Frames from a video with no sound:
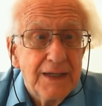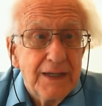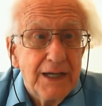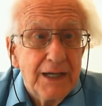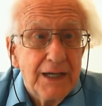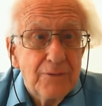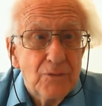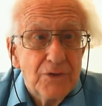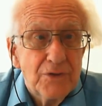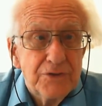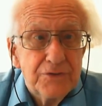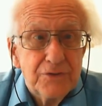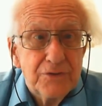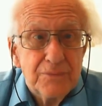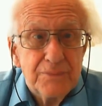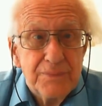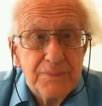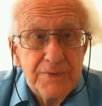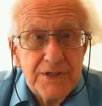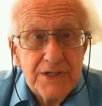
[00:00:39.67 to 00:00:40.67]
I want to
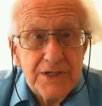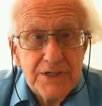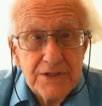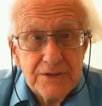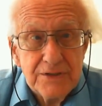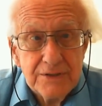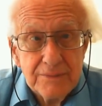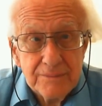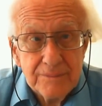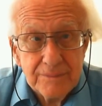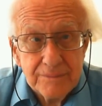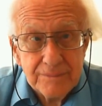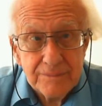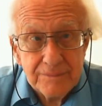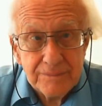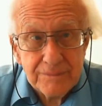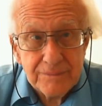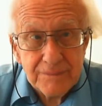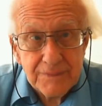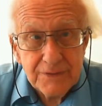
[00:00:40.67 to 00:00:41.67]
be
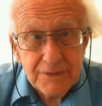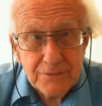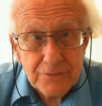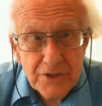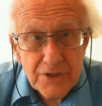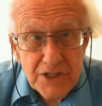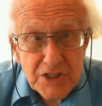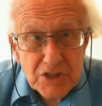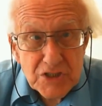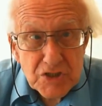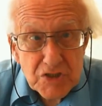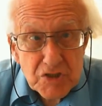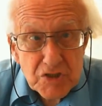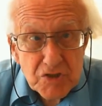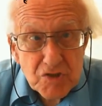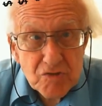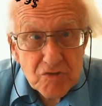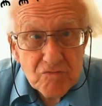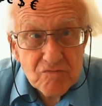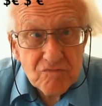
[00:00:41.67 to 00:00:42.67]

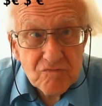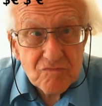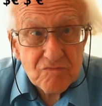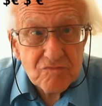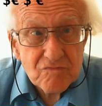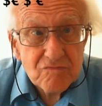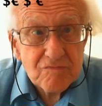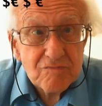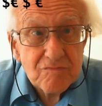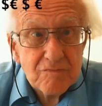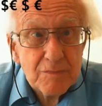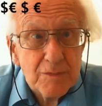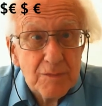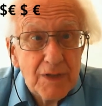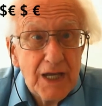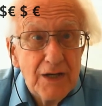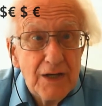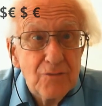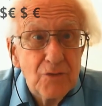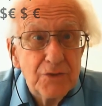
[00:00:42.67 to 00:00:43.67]
rich.
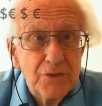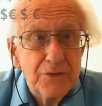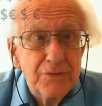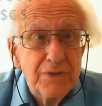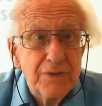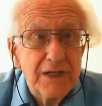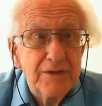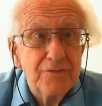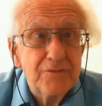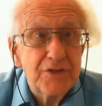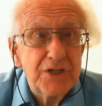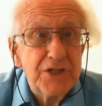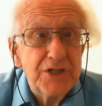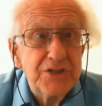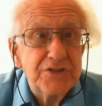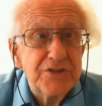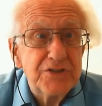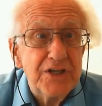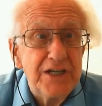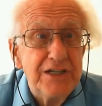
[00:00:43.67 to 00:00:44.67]
I want to have a
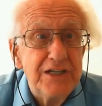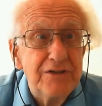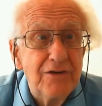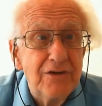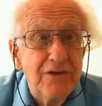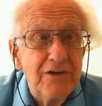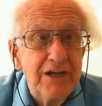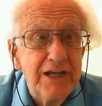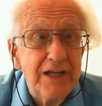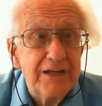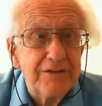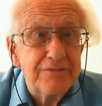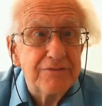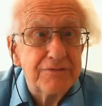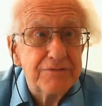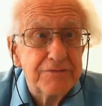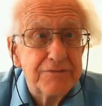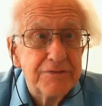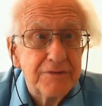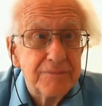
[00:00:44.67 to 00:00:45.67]
rich inner
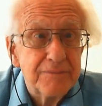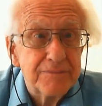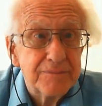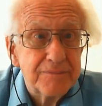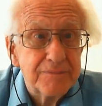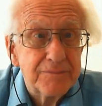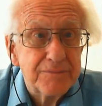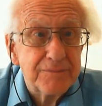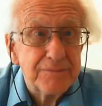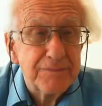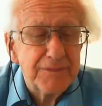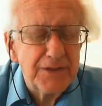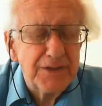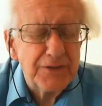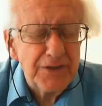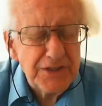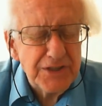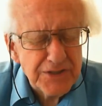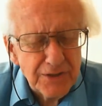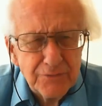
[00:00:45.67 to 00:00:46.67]
life. A
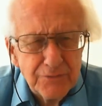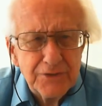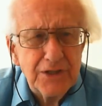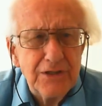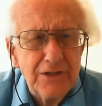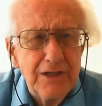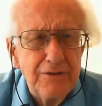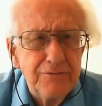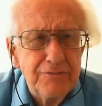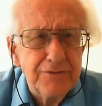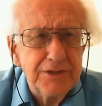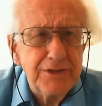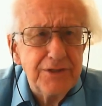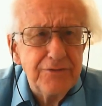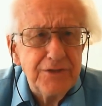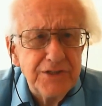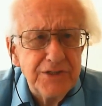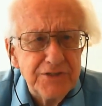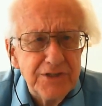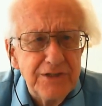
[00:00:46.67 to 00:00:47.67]
rich outer life and a
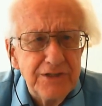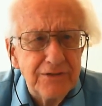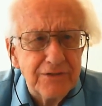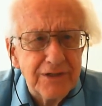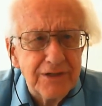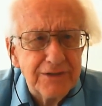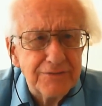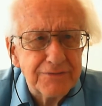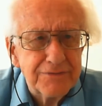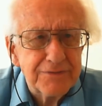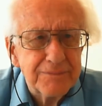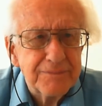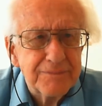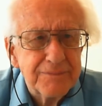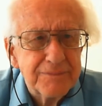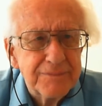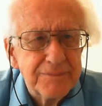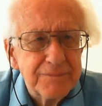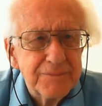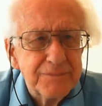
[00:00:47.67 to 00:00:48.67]
rich inner life.
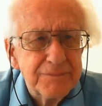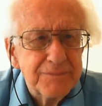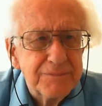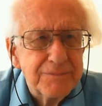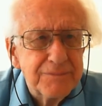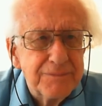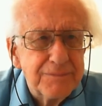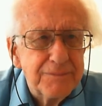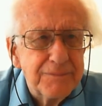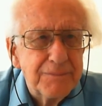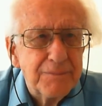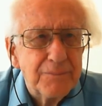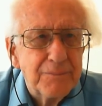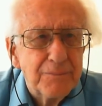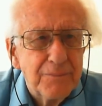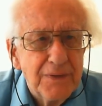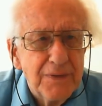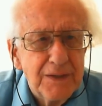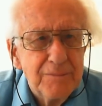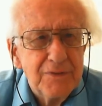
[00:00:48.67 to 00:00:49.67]

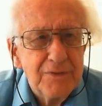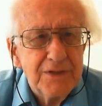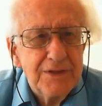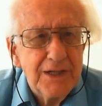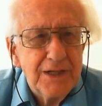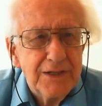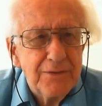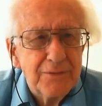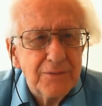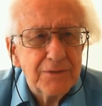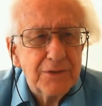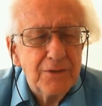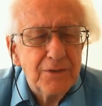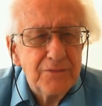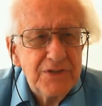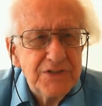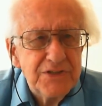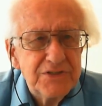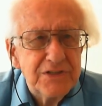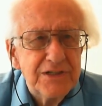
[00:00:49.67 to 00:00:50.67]
Maybe they don't go
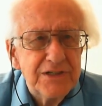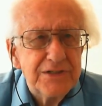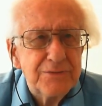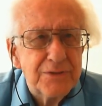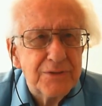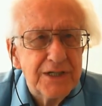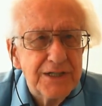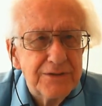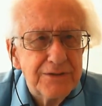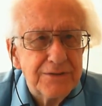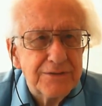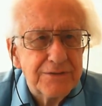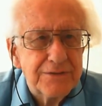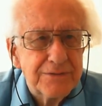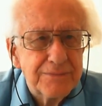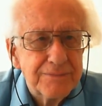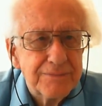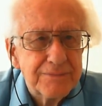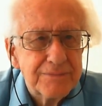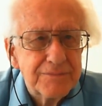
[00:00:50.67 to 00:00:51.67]
easily together.
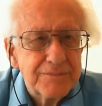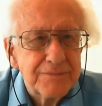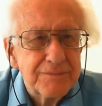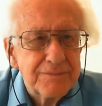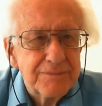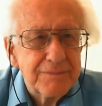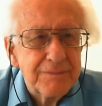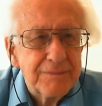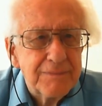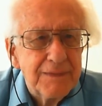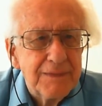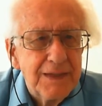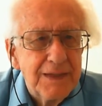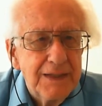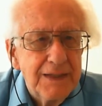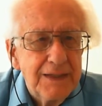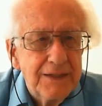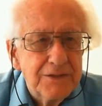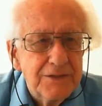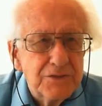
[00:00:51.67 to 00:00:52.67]

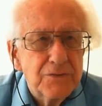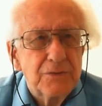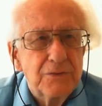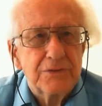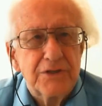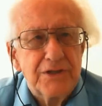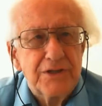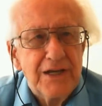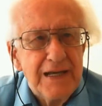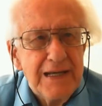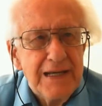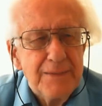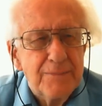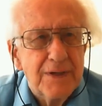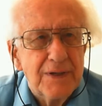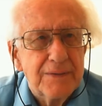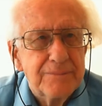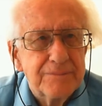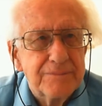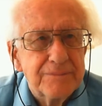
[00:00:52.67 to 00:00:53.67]
It's called a
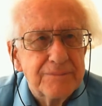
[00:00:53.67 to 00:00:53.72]
dilemma.